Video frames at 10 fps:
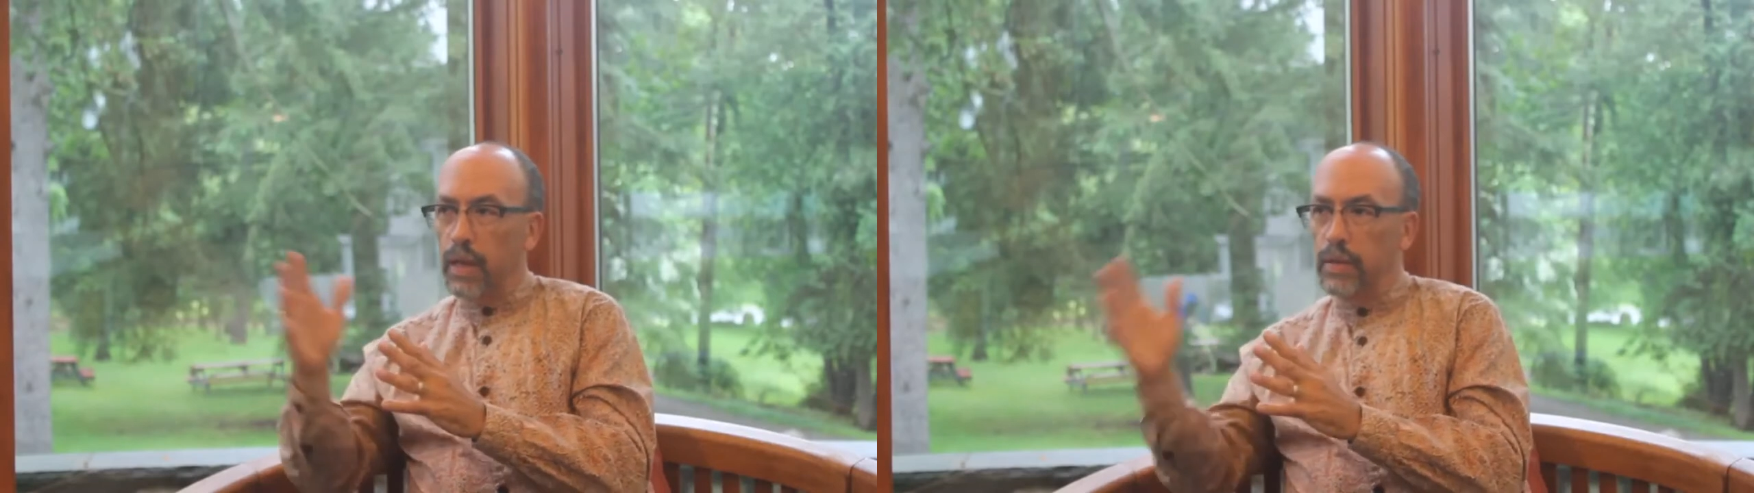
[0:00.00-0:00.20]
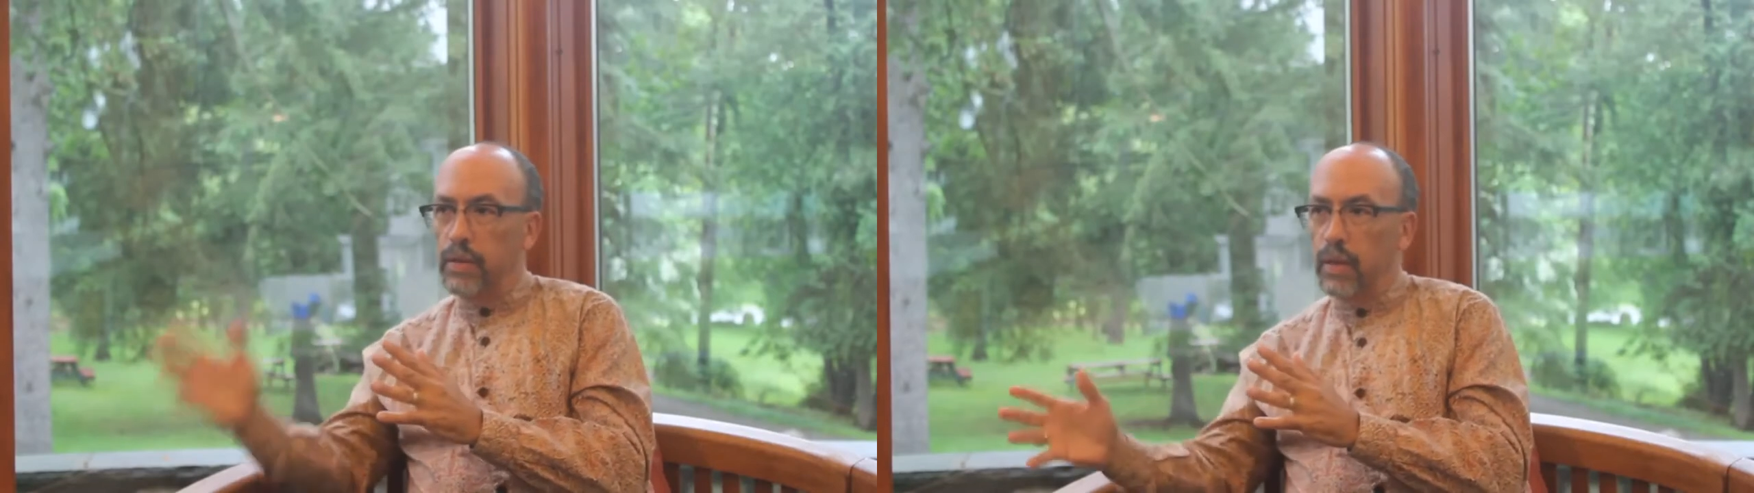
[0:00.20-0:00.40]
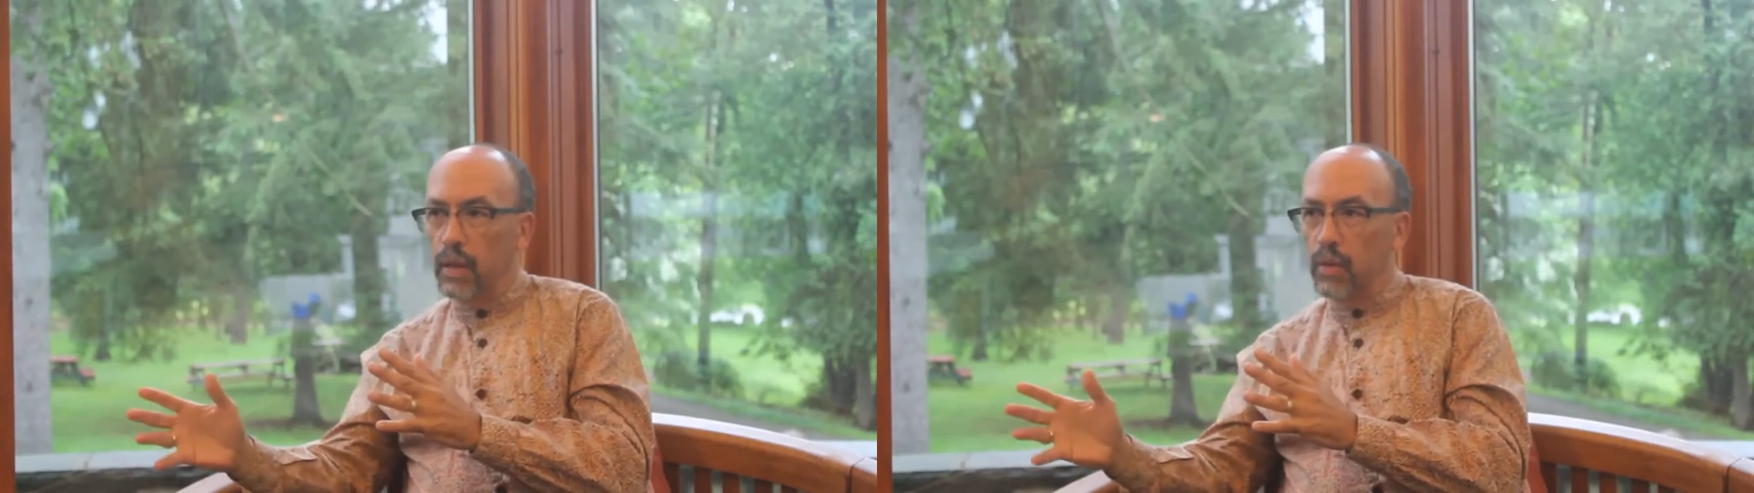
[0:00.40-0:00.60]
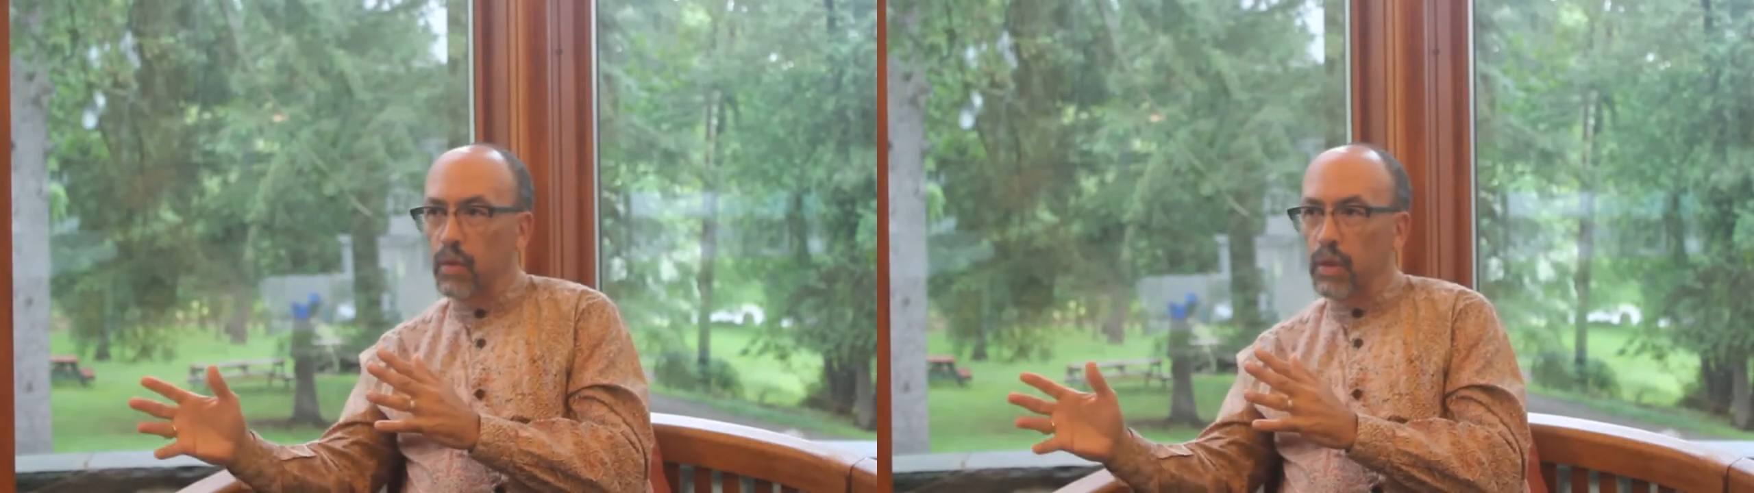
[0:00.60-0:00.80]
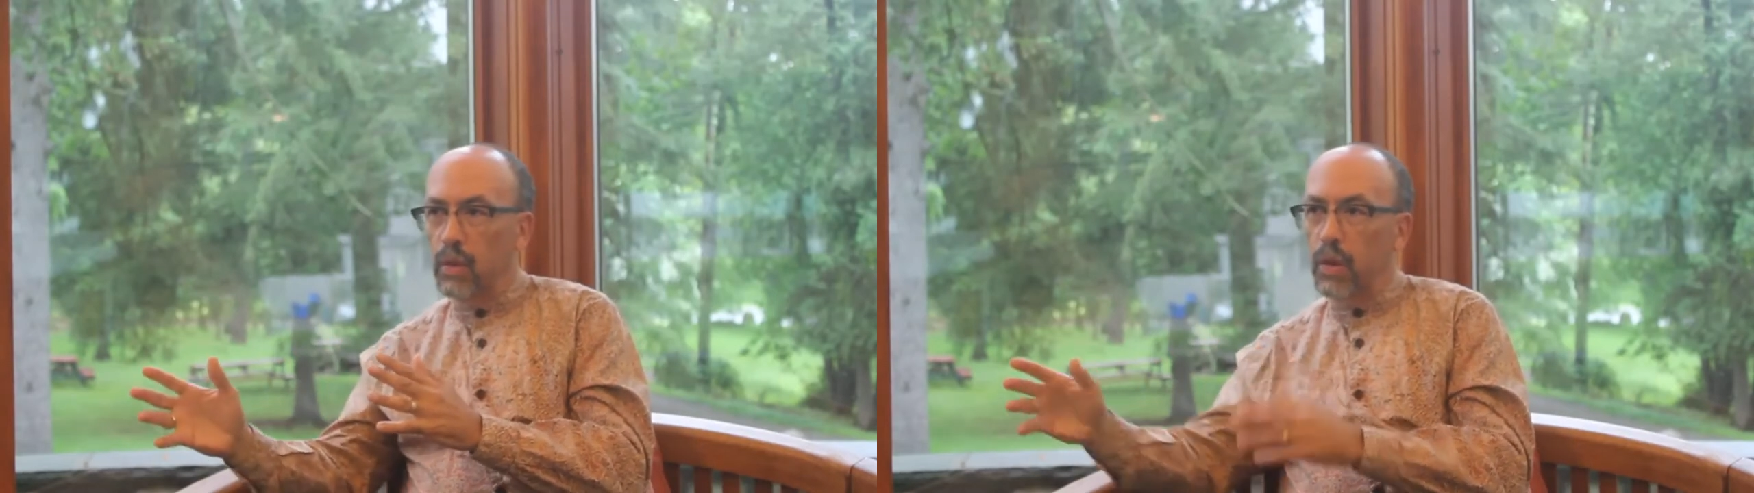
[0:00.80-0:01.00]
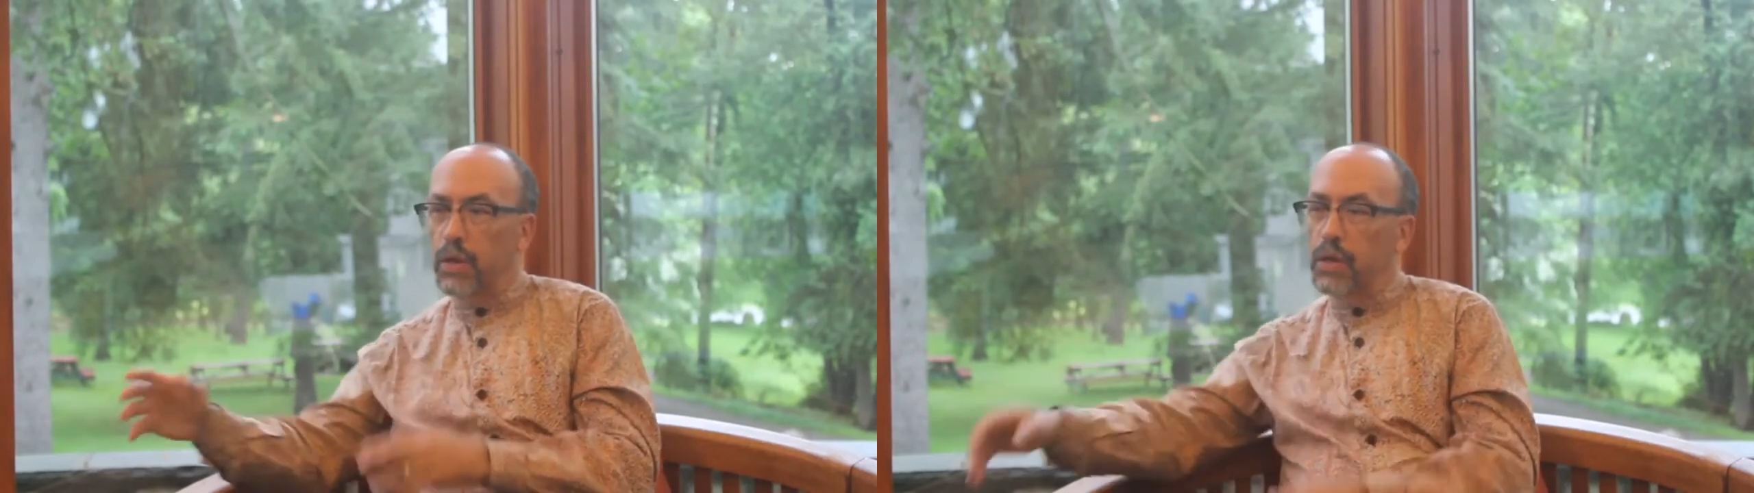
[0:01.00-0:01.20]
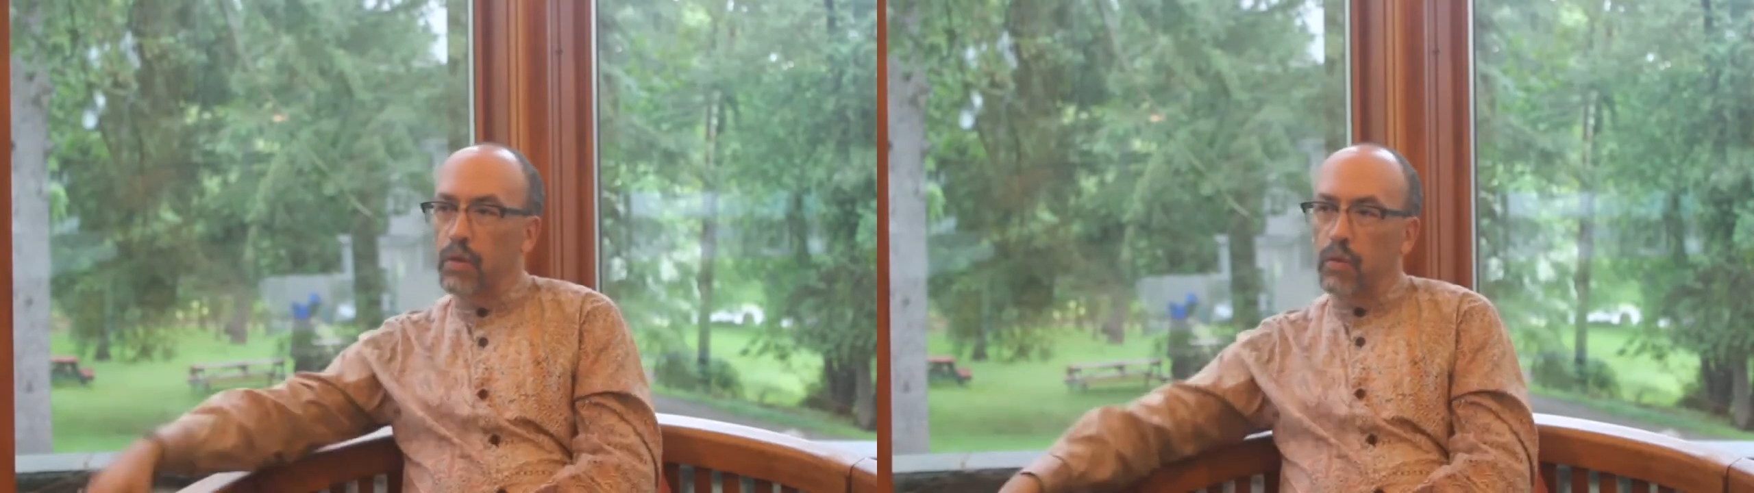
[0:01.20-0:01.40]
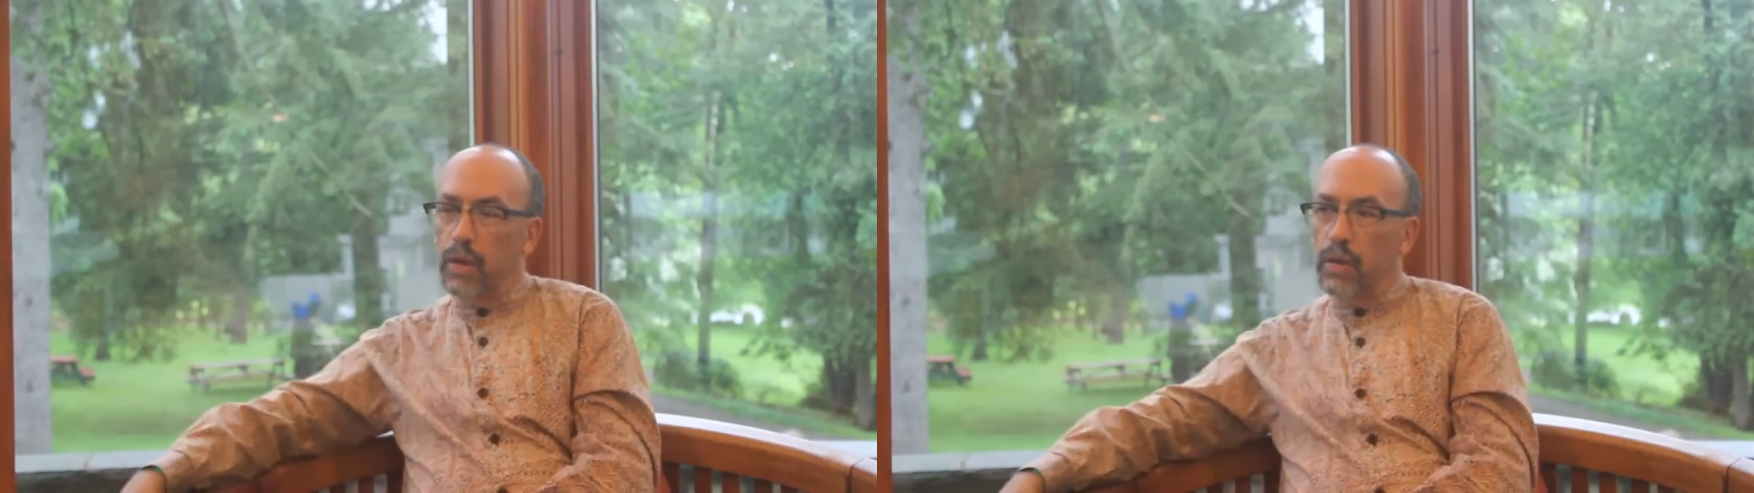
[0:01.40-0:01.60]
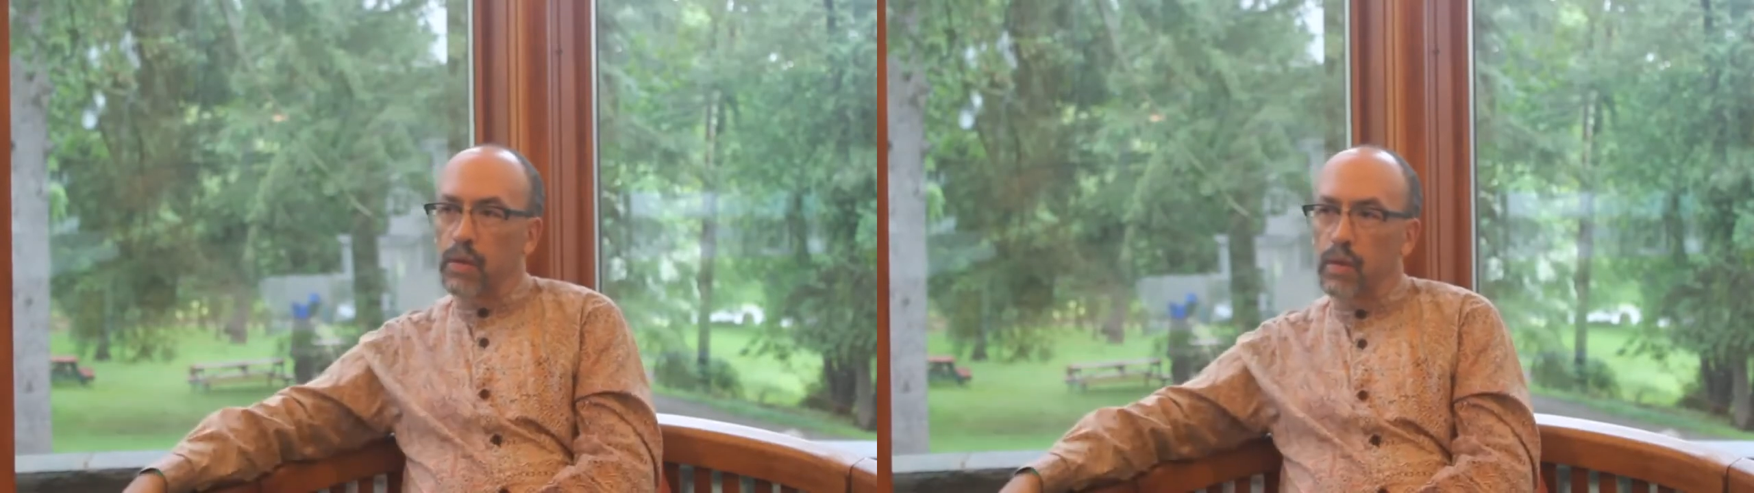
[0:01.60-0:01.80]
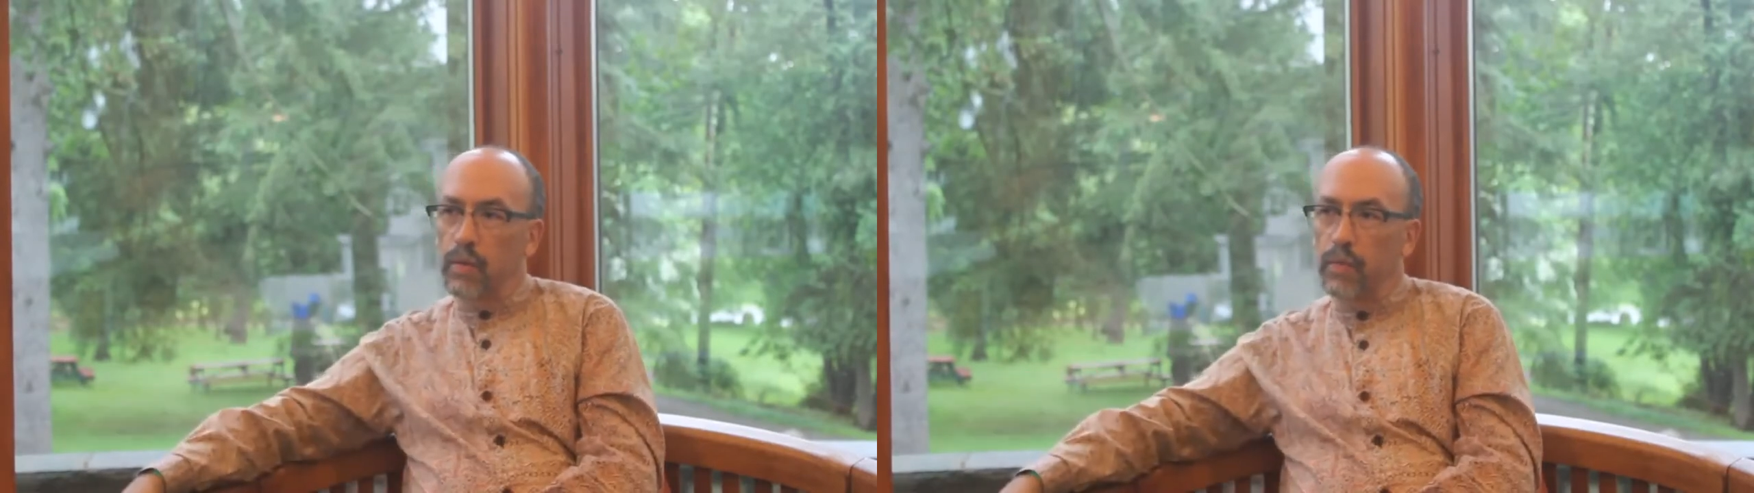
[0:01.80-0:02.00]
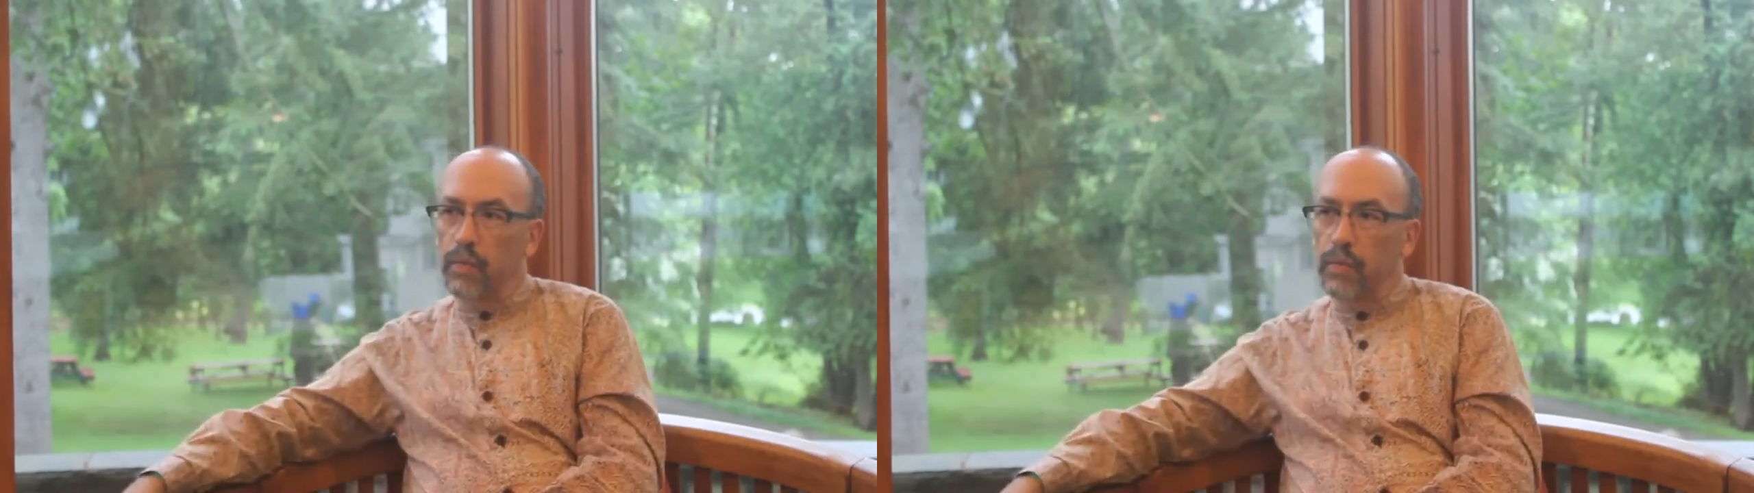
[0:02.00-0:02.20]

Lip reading: and dealing with the question of race.